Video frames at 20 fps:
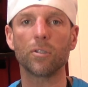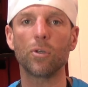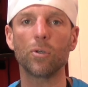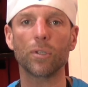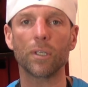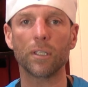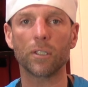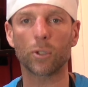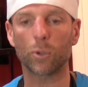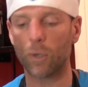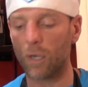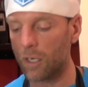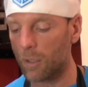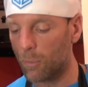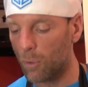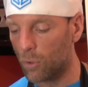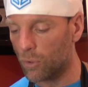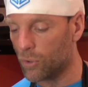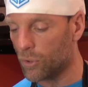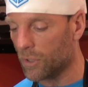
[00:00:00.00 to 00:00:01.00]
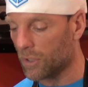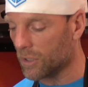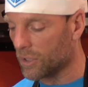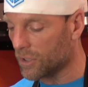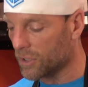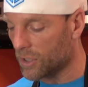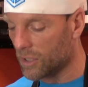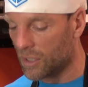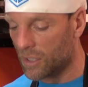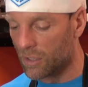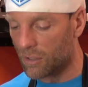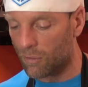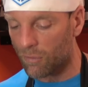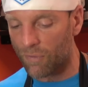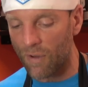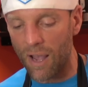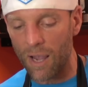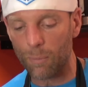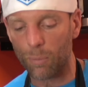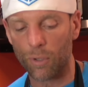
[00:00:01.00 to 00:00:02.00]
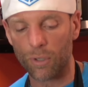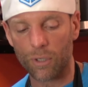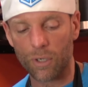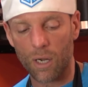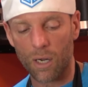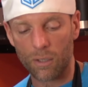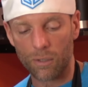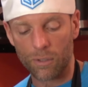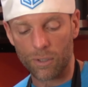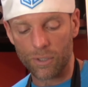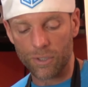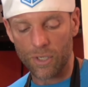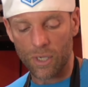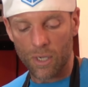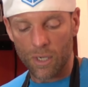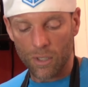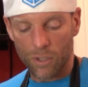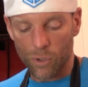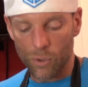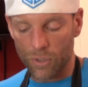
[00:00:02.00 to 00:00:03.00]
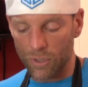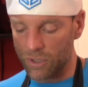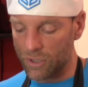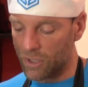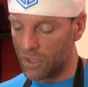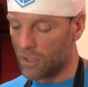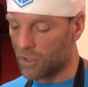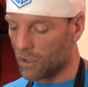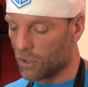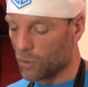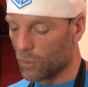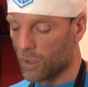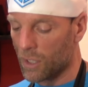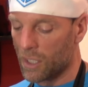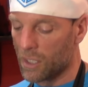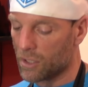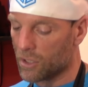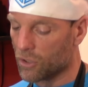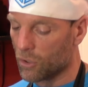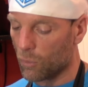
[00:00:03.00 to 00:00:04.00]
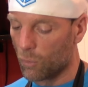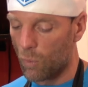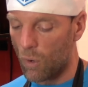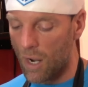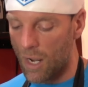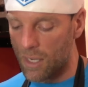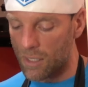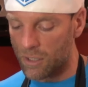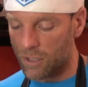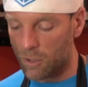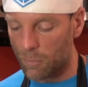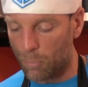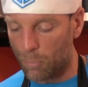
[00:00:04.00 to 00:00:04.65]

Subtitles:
look incredible. You can see the vibrant colors. You can see the greens, the reds, the